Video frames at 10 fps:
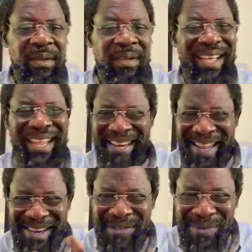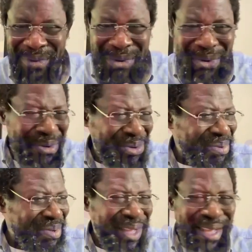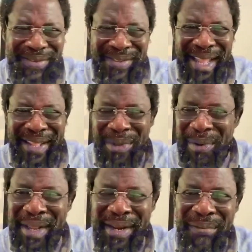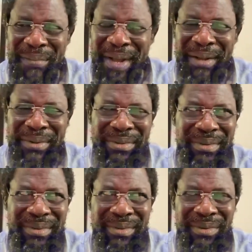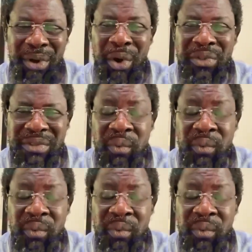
And then you go and you start talking about court.